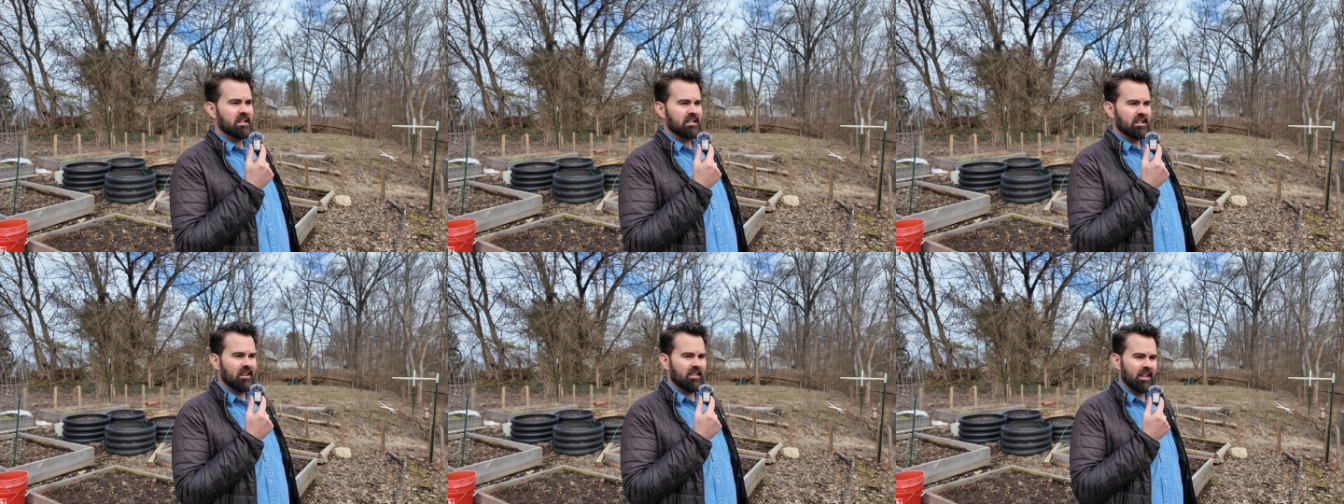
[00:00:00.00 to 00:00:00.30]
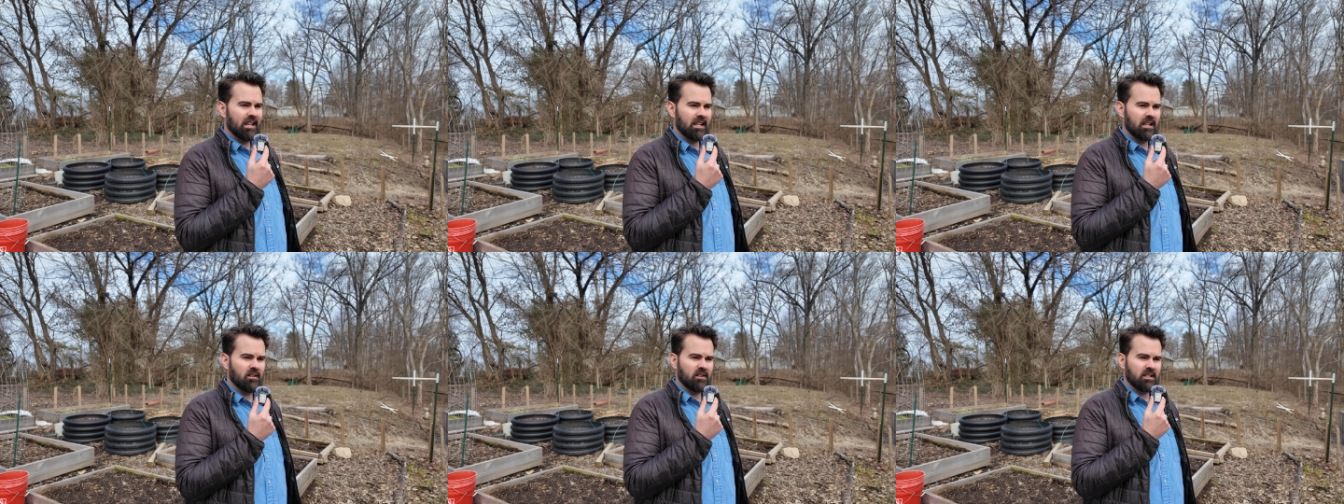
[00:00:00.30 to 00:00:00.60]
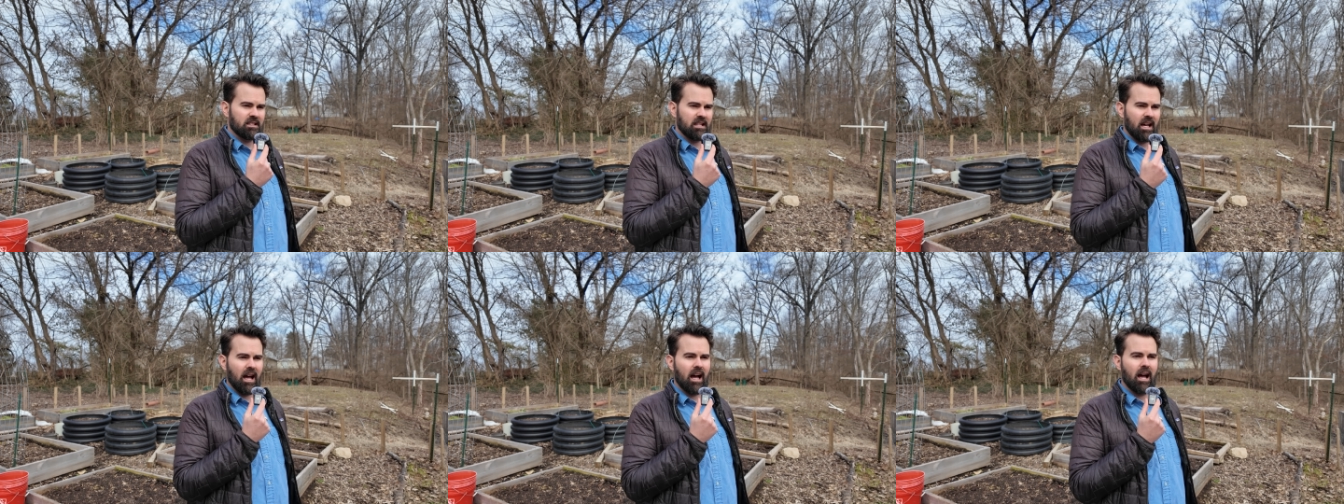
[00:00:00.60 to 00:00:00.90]
to think of a
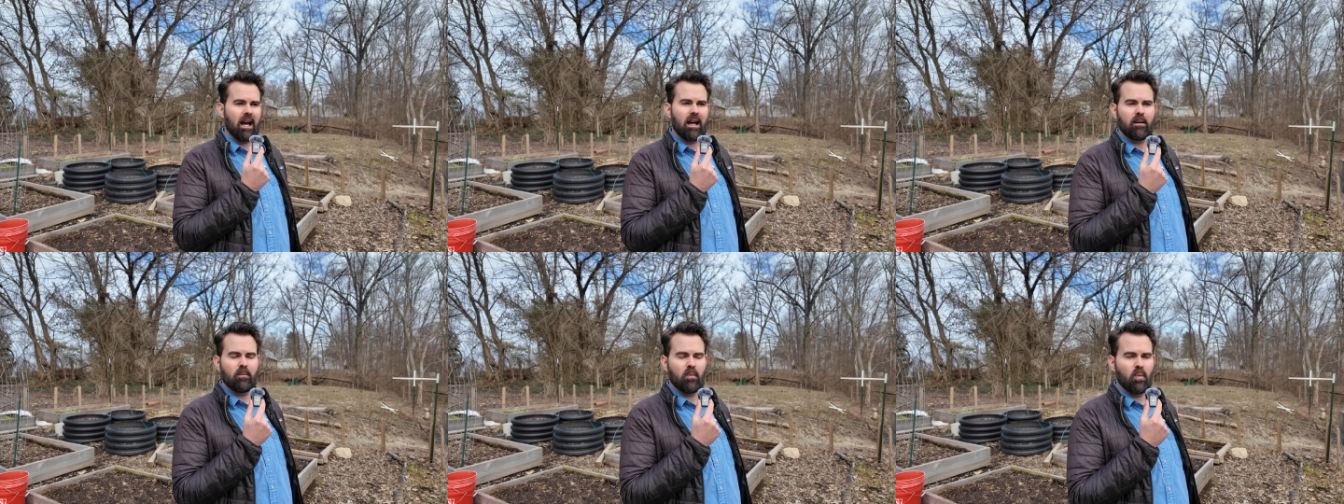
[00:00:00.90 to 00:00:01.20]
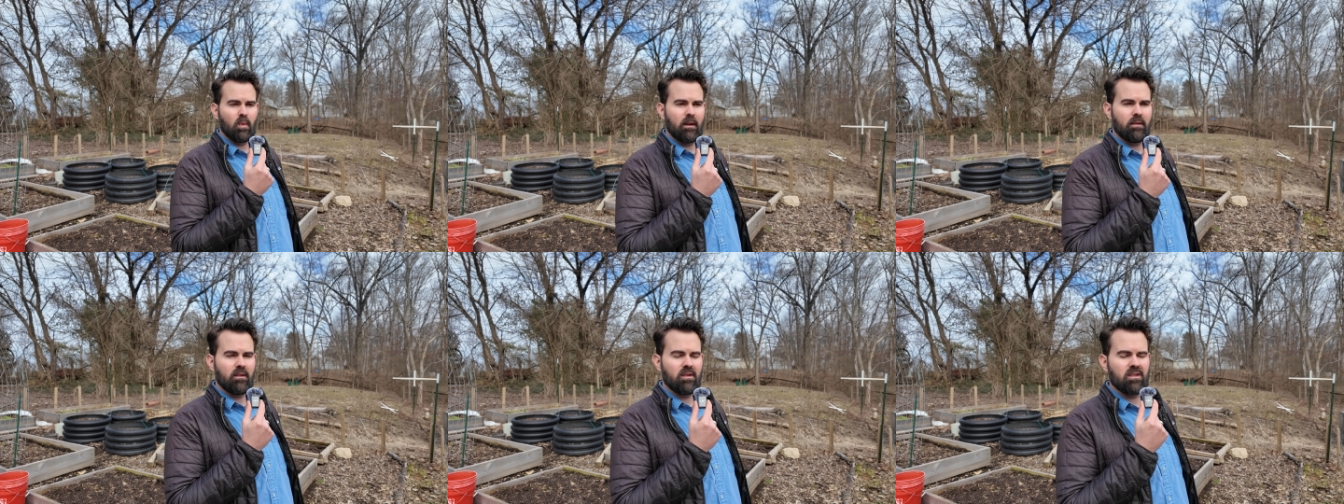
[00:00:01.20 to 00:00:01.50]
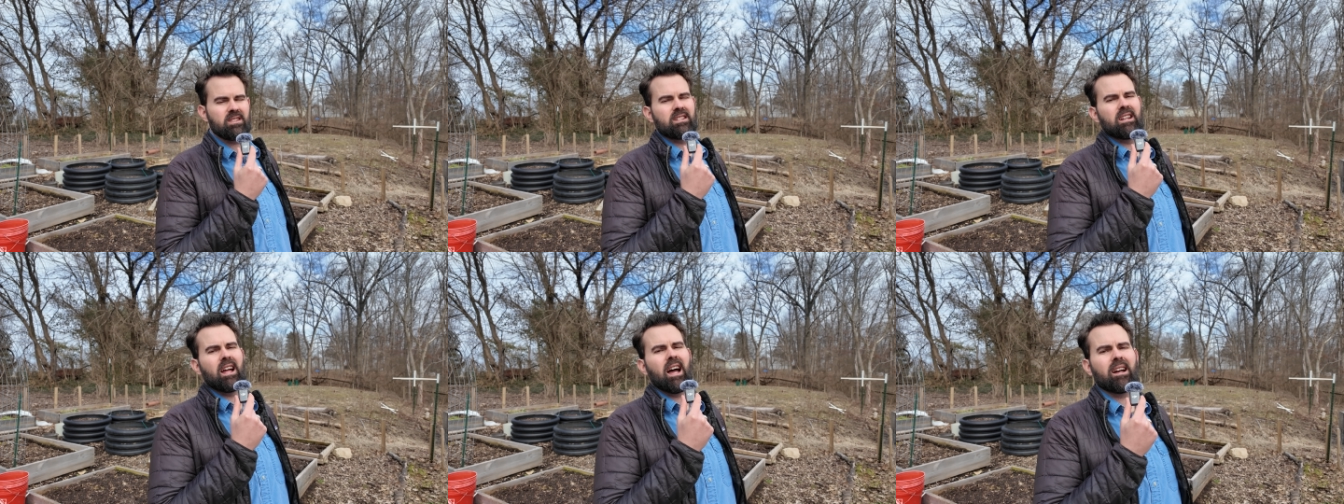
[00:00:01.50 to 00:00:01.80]
time when
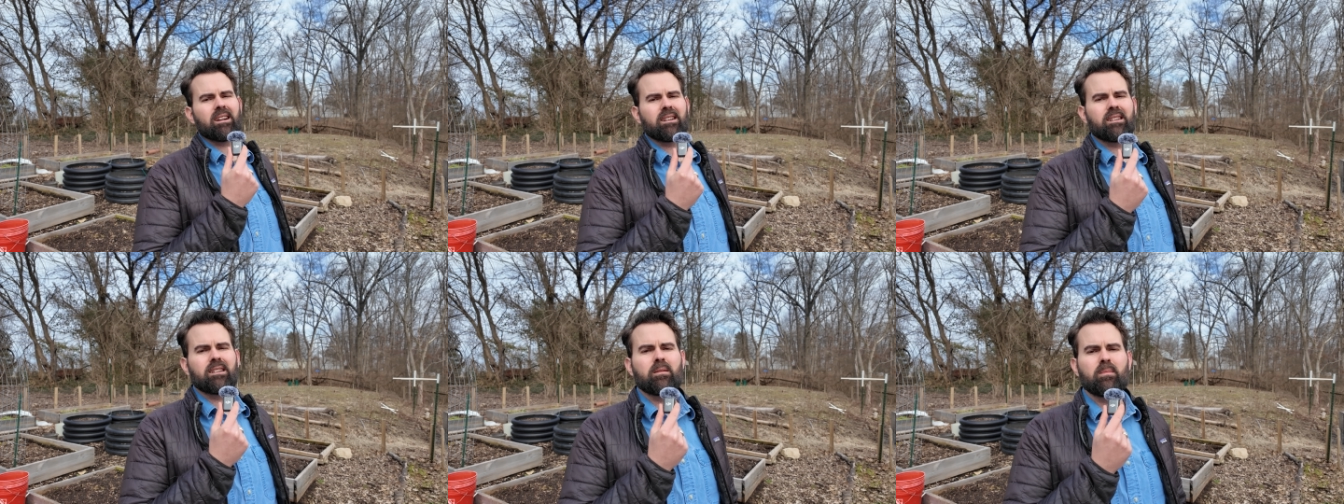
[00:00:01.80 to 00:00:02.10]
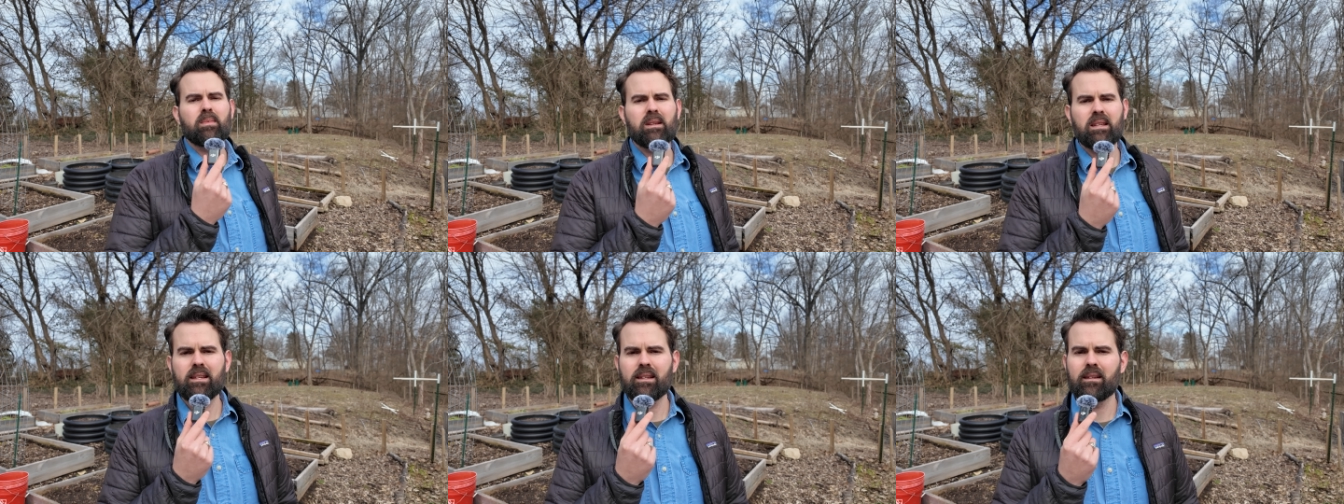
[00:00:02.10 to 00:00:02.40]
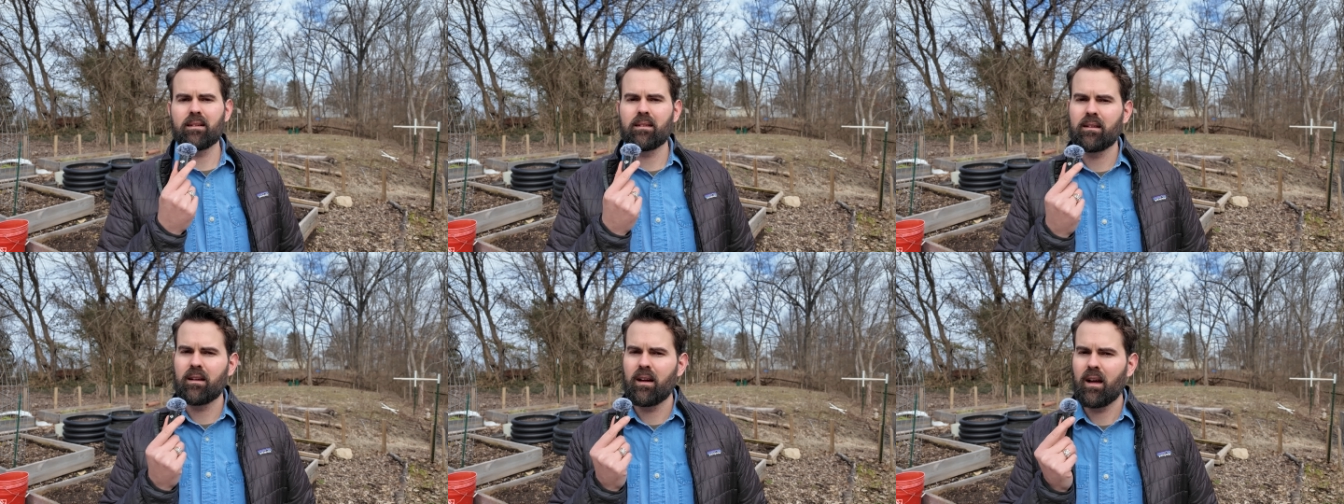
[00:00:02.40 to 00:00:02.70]
there's not going to be
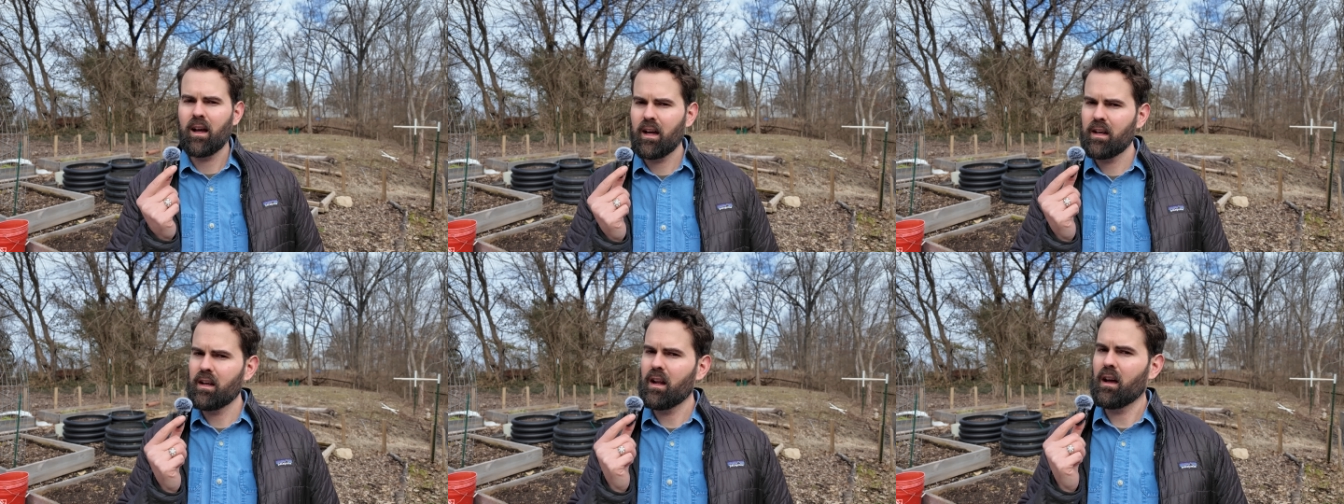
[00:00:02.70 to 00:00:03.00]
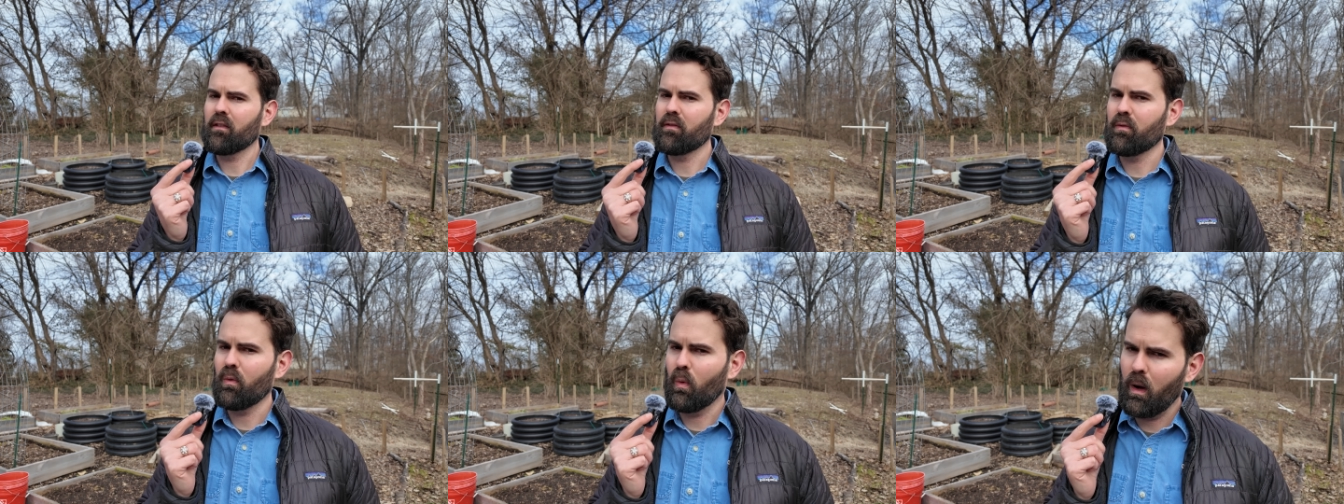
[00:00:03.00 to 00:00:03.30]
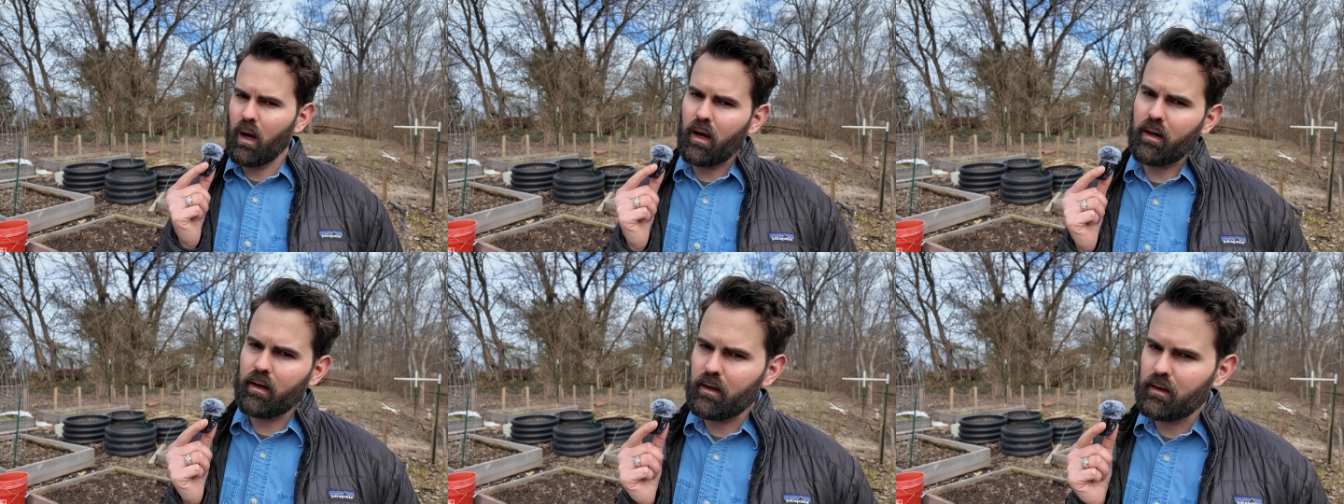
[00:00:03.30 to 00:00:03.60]
enough
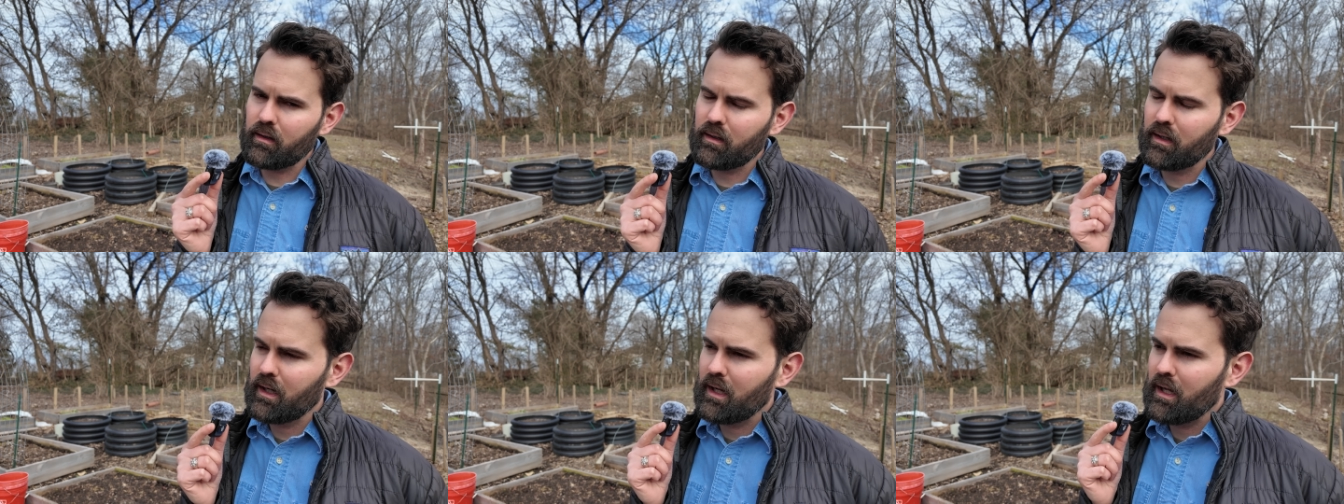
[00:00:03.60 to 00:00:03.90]
water.